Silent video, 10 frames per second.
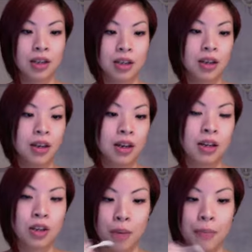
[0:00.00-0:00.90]
cotton
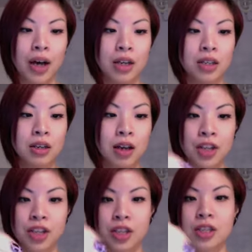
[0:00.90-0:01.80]
bud, I
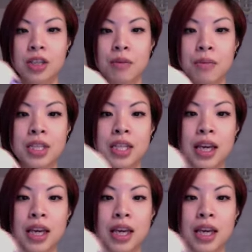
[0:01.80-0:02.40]
just mix it in